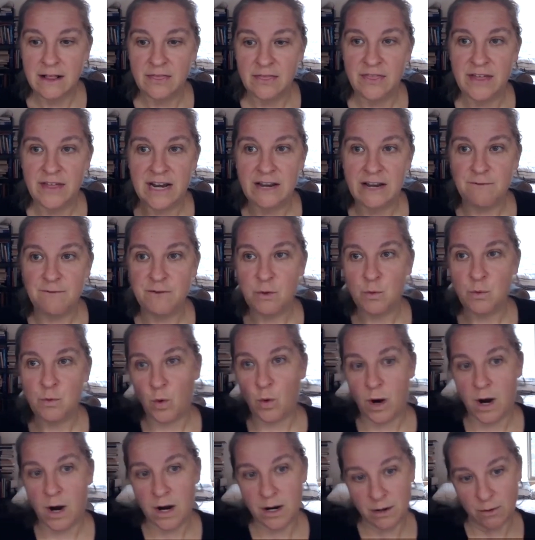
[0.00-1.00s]
that if you
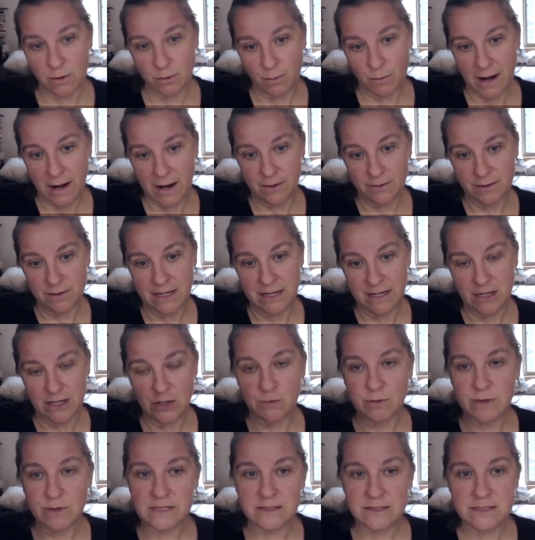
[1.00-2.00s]
walk around it,
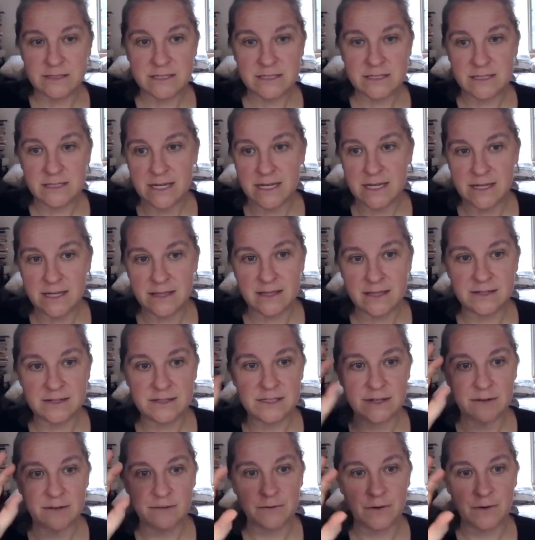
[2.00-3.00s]
you can see the
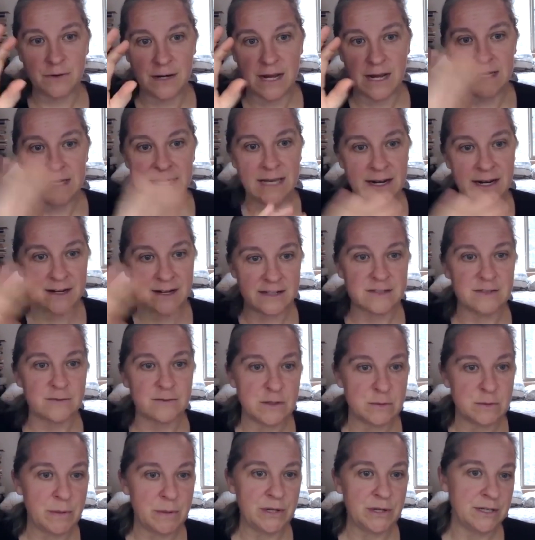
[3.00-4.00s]
different identities of this
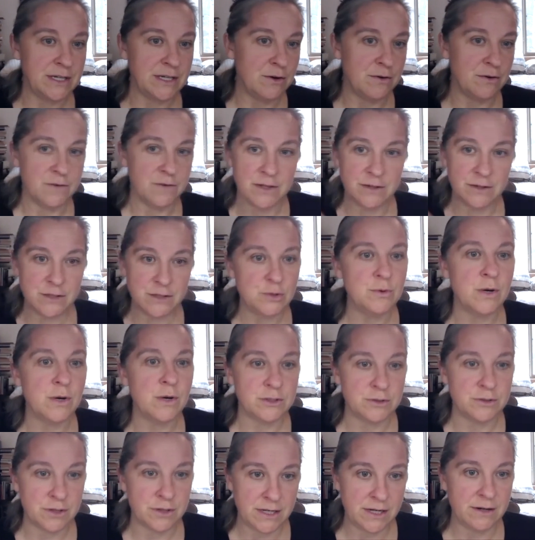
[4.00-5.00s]
building over the
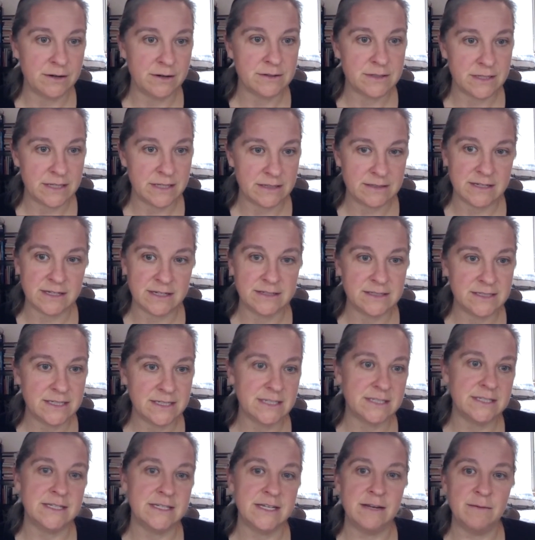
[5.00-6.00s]
200 years it's
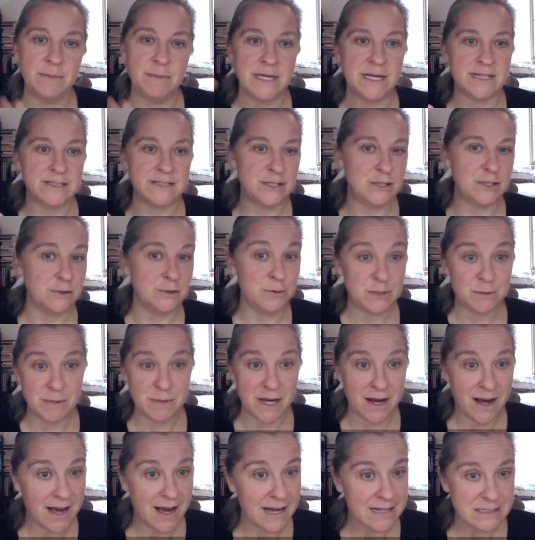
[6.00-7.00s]
existed, because it used to be a
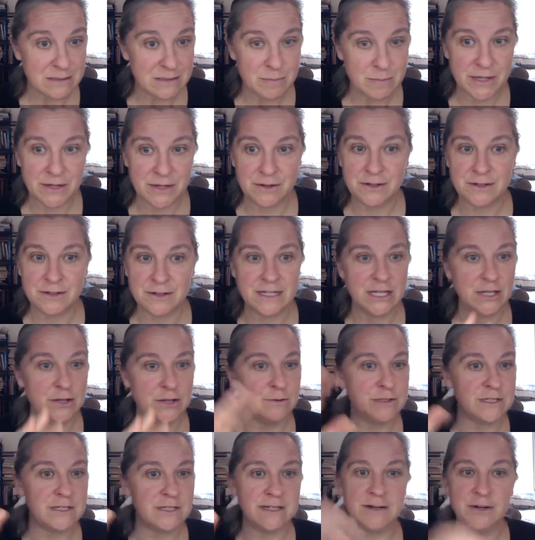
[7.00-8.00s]
hospital. It
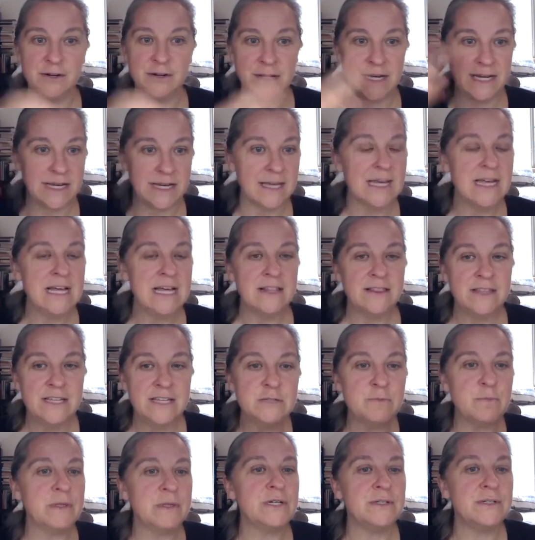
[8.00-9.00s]
used to, like, these
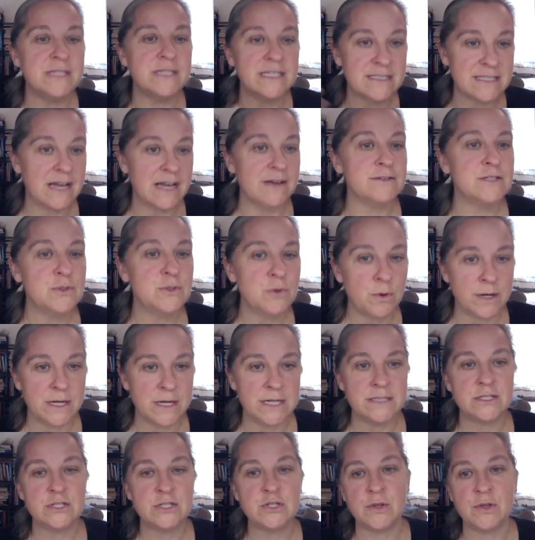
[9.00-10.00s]
buildings have
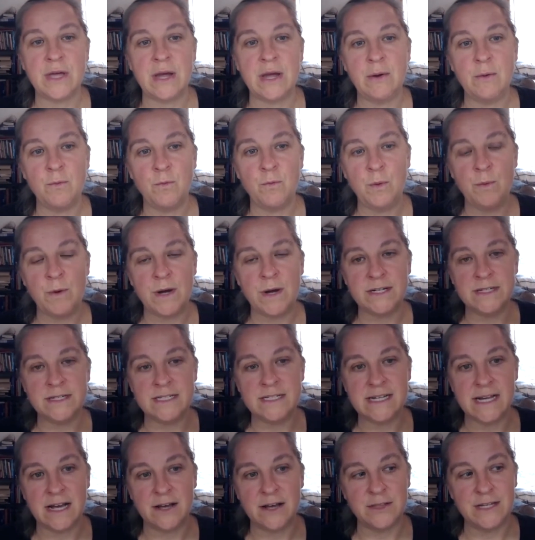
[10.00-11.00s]
stories. So we wanted to
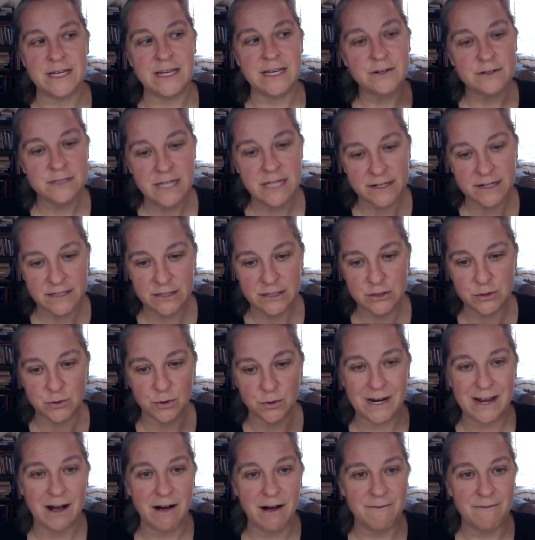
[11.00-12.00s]
tell the intersecting
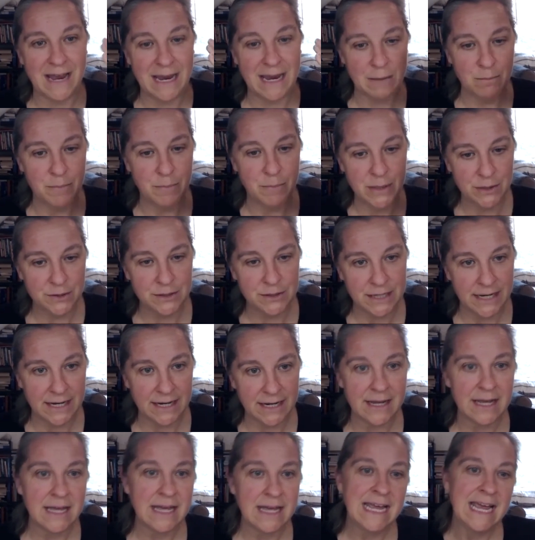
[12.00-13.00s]
story of a building
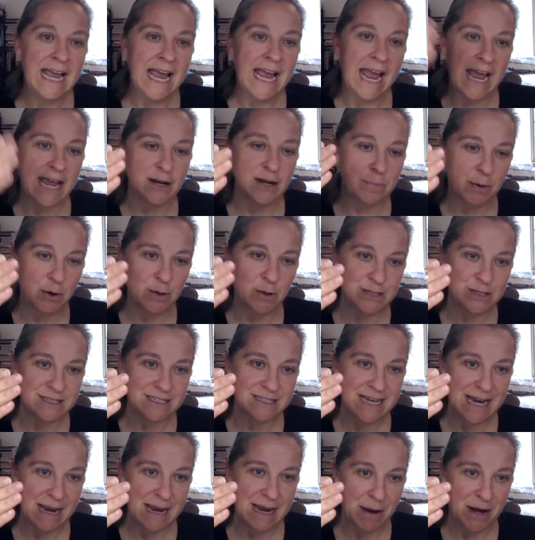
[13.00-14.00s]
and a person's
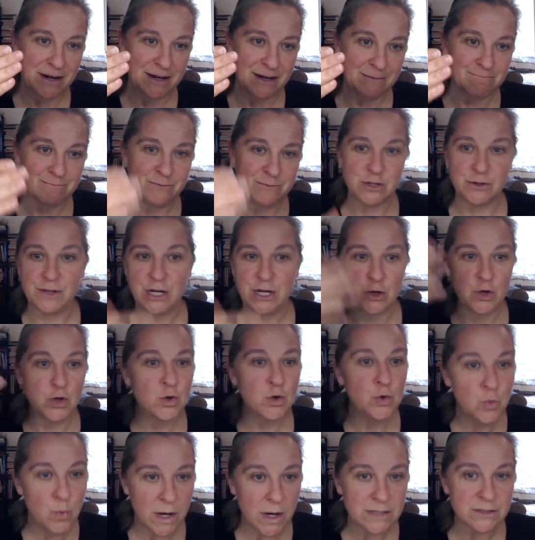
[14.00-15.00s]
name on it. So like,
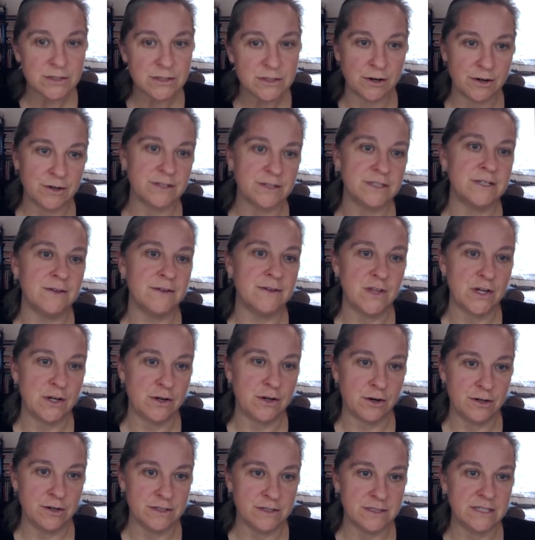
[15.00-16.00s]
who was Curtis of the
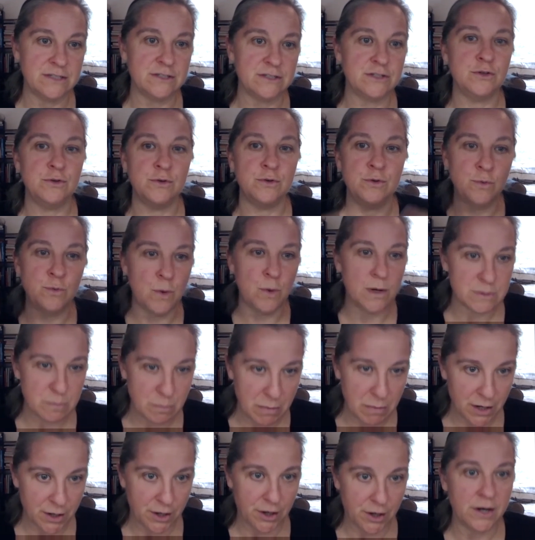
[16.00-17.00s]
Curtis Institute? Who was
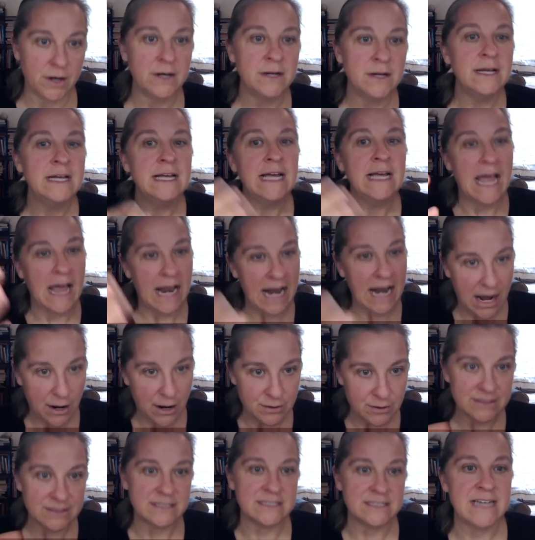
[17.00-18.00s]
Mutter? And how
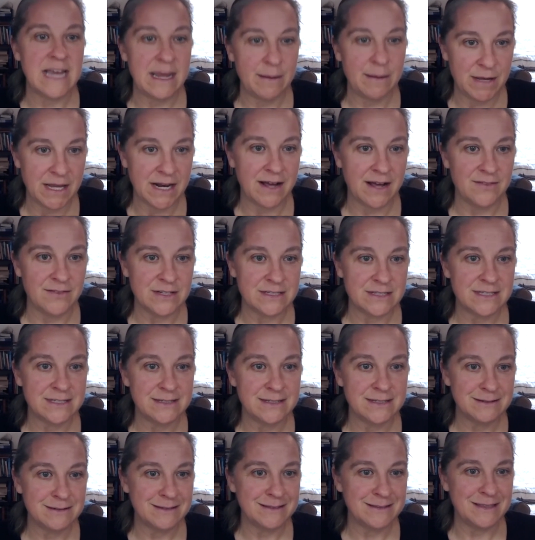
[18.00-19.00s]
does his name get on
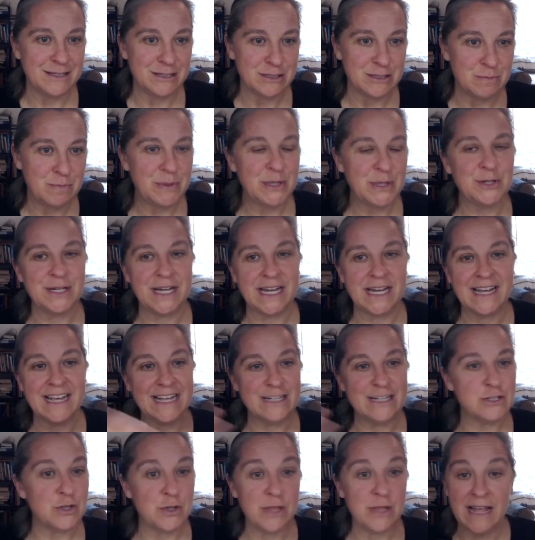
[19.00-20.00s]
this building?
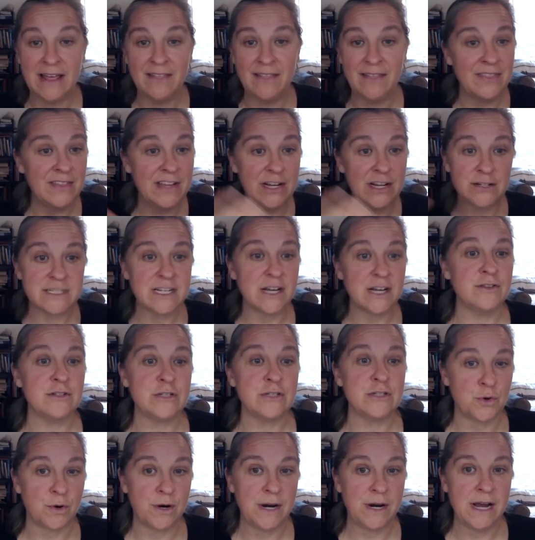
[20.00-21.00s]
And so and then they could tell the
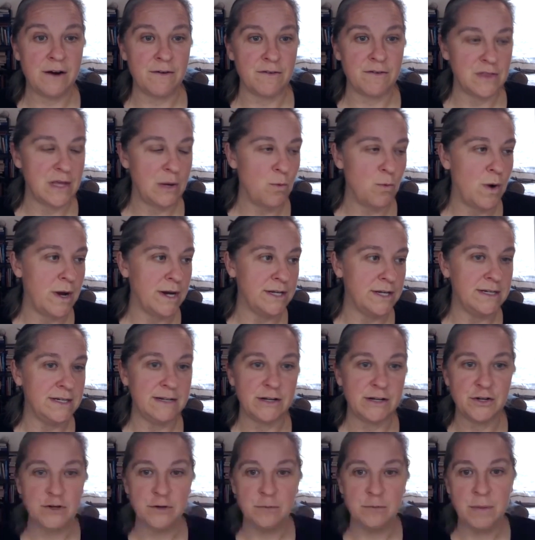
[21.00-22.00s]
story however they wanted.
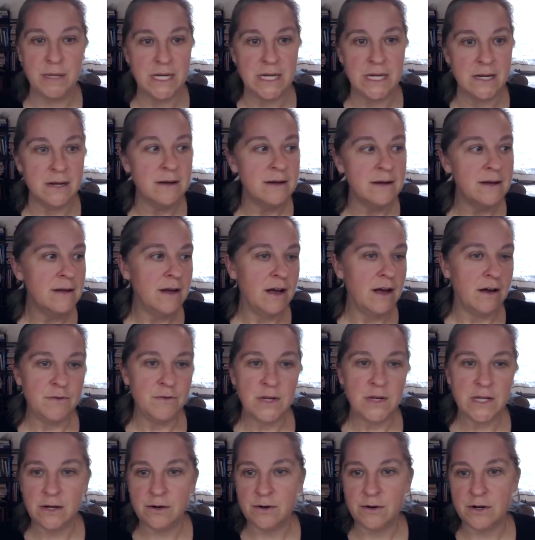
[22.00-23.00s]
It could be a
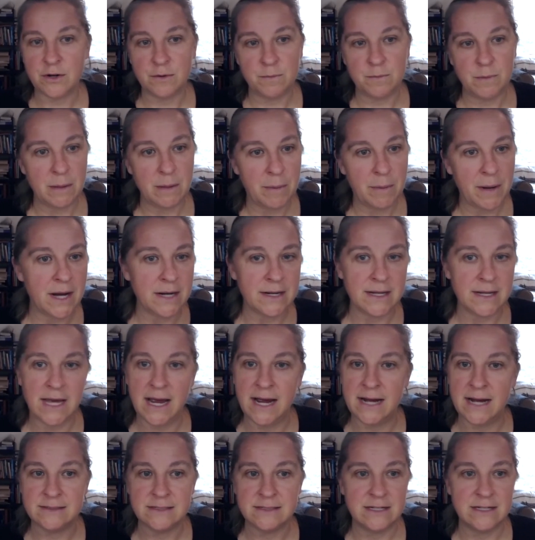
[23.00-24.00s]
video, it could be a
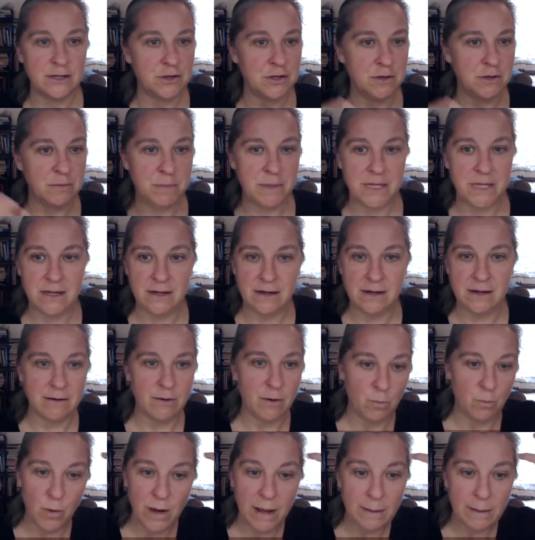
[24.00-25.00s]
podcast, it could be
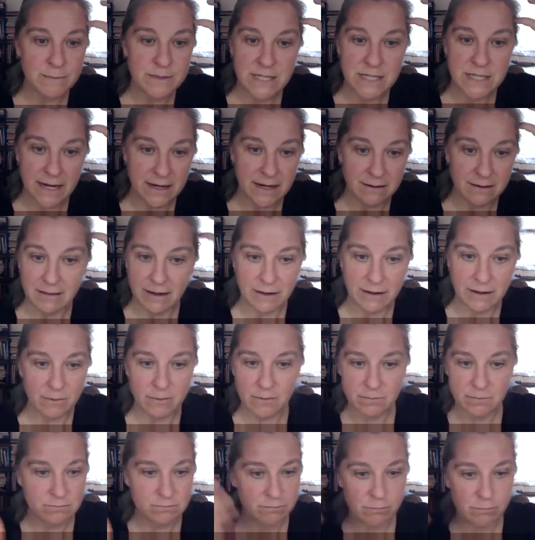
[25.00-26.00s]
a website, like
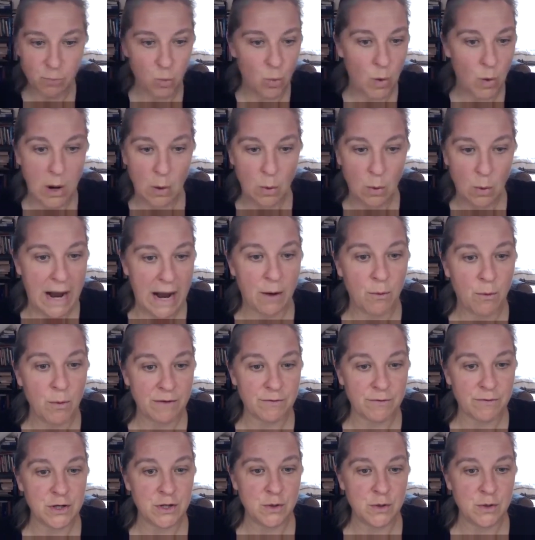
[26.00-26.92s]
however